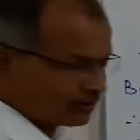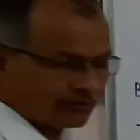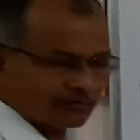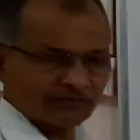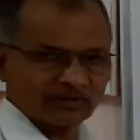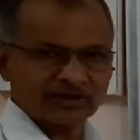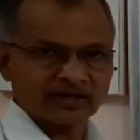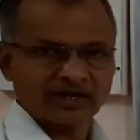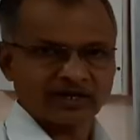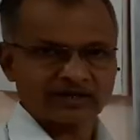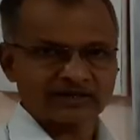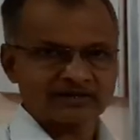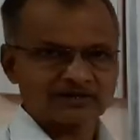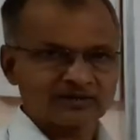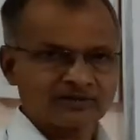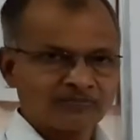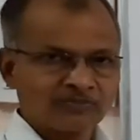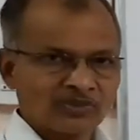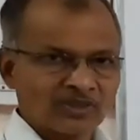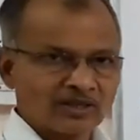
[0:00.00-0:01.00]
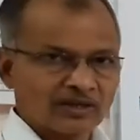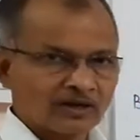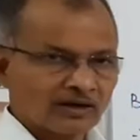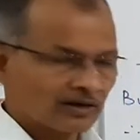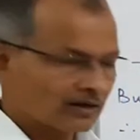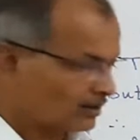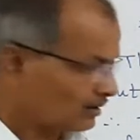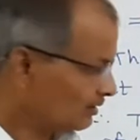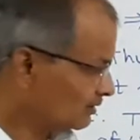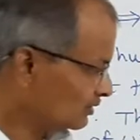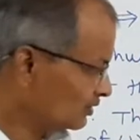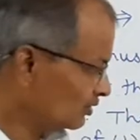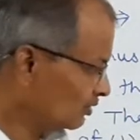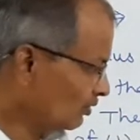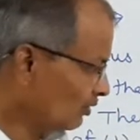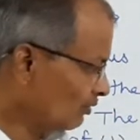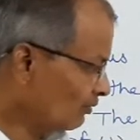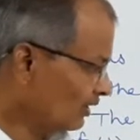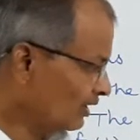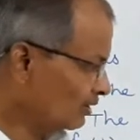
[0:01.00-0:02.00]
of t as
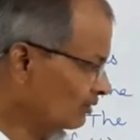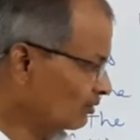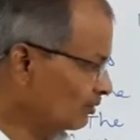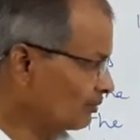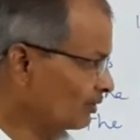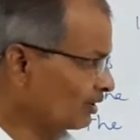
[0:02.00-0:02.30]
0, 1, 2?